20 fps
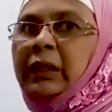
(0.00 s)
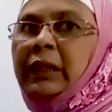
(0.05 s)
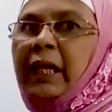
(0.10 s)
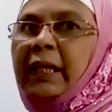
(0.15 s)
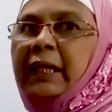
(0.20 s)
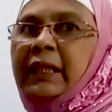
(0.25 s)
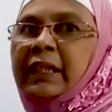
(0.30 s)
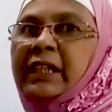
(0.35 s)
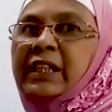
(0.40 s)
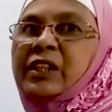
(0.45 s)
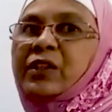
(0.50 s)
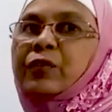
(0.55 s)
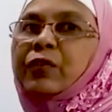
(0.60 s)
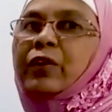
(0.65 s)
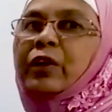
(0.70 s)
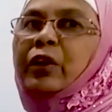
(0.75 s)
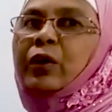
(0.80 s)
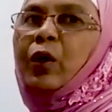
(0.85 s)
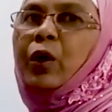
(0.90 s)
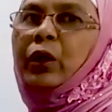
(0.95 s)
that it is
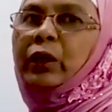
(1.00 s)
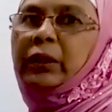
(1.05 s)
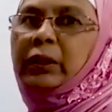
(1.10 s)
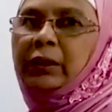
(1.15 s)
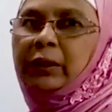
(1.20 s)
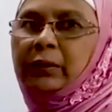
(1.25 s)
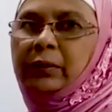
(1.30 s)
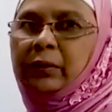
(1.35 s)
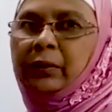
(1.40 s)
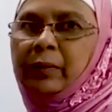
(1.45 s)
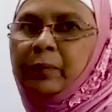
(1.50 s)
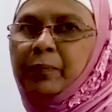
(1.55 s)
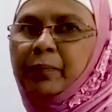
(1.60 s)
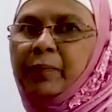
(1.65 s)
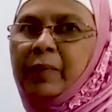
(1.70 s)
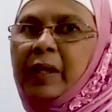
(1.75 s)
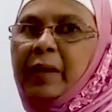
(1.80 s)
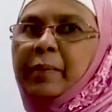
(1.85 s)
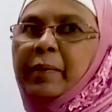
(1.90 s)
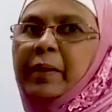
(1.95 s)
forgotten
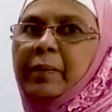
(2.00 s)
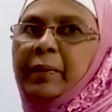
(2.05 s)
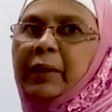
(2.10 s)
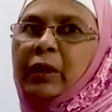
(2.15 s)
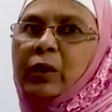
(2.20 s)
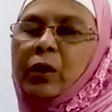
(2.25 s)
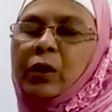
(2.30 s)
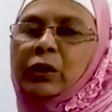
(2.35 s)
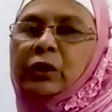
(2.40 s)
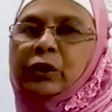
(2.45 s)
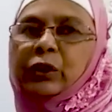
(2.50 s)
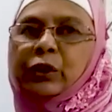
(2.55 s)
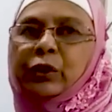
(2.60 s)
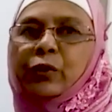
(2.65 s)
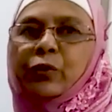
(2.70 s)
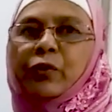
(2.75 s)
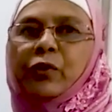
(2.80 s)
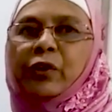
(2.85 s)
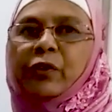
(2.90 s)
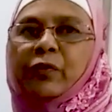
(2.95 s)
maybe because
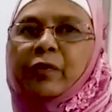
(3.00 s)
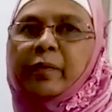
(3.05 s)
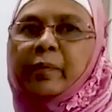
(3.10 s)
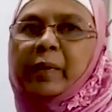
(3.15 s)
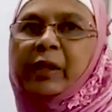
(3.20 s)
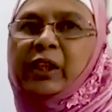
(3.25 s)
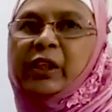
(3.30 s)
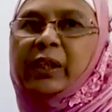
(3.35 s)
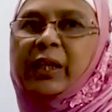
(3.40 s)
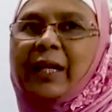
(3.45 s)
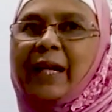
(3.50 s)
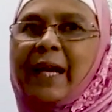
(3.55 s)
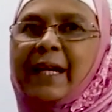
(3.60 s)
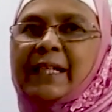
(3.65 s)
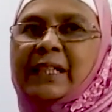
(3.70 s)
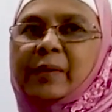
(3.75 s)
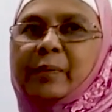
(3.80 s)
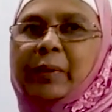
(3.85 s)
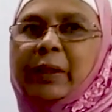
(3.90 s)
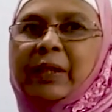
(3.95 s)
new information
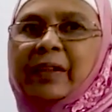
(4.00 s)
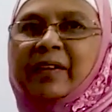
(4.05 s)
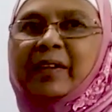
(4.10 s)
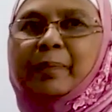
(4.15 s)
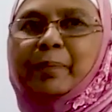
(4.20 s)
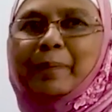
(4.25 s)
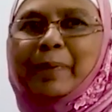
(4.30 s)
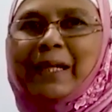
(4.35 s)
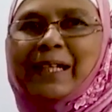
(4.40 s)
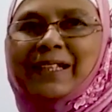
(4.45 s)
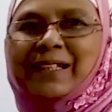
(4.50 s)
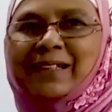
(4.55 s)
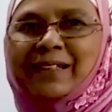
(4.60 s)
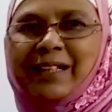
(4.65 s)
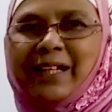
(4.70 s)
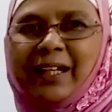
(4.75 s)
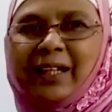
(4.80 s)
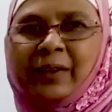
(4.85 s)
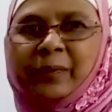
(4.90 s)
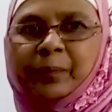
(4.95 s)
has been replaced
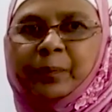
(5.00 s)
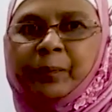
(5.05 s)
there.